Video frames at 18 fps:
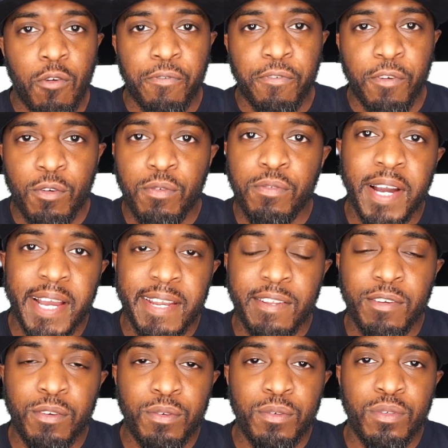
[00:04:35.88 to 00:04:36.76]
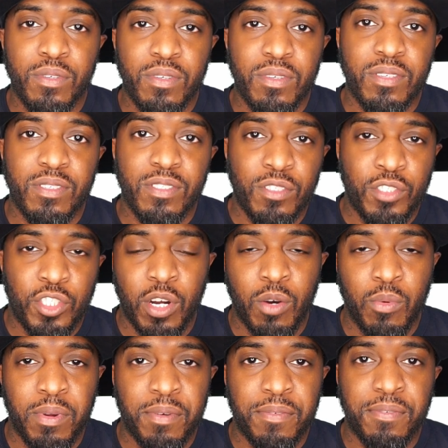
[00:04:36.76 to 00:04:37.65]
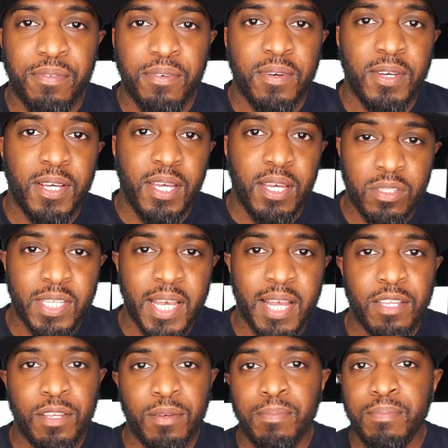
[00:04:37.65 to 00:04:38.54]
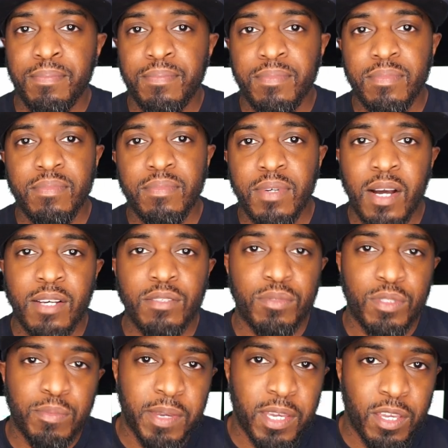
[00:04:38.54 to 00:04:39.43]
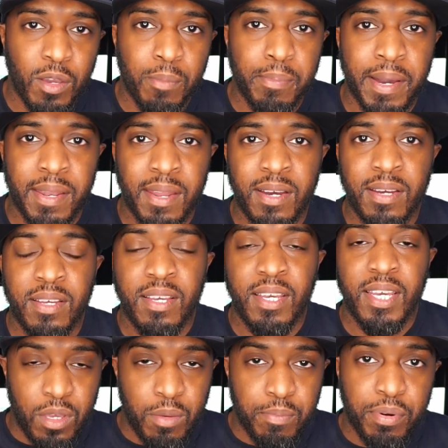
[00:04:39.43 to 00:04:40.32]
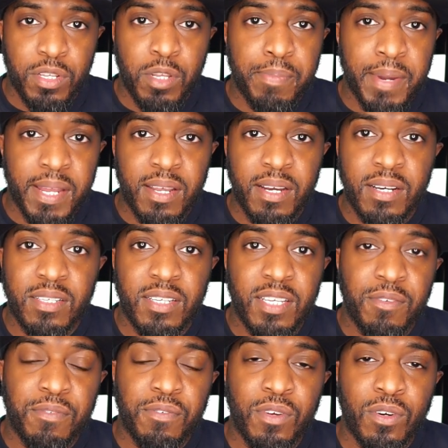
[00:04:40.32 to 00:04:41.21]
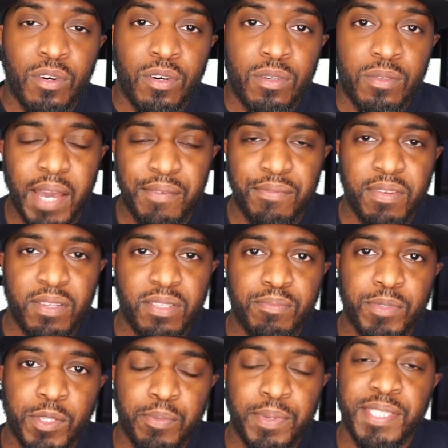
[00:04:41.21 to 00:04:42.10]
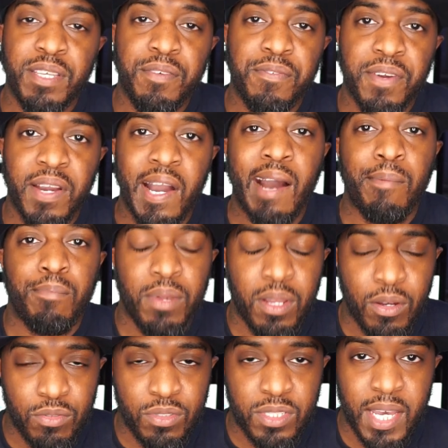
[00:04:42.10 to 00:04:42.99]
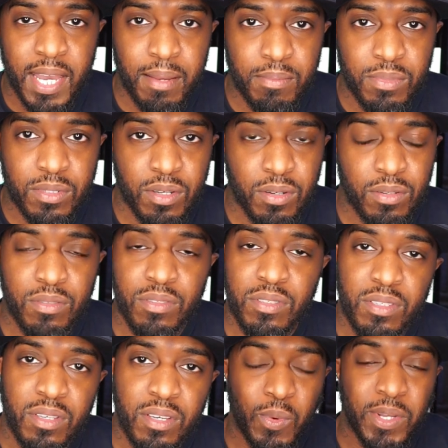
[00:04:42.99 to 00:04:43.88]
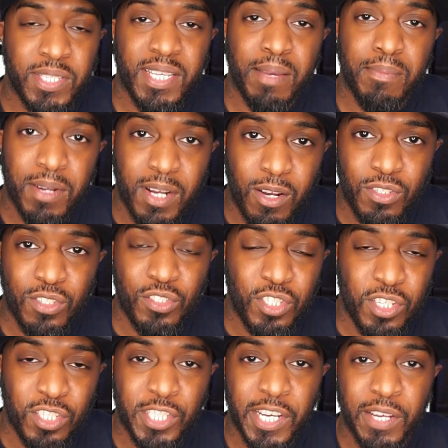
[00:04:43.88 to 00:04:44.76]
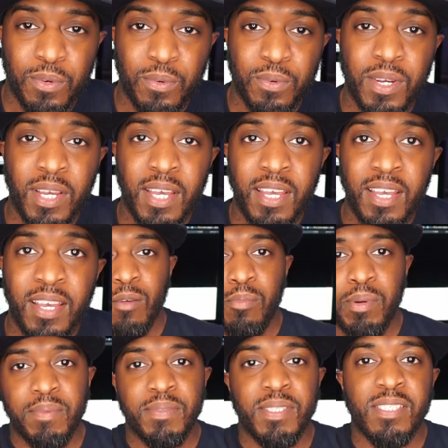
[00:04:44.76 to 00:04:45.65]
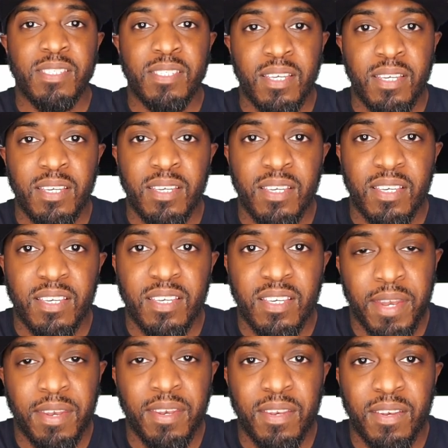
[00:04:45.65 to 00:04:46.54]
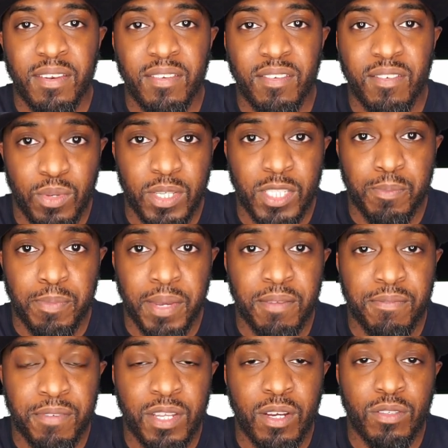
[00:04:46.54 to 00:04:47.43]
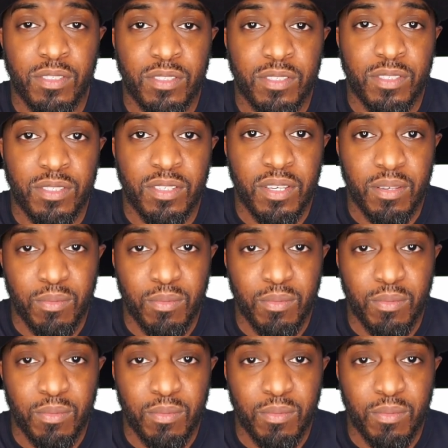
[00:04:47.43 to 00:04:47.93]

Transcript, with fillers: go through, find who you gel with, contact them, ask them to make you a banner. You can put in your banner if you're having specific upload time. So, so when someone goes onto your channel, they'll be able to see when to expect videos,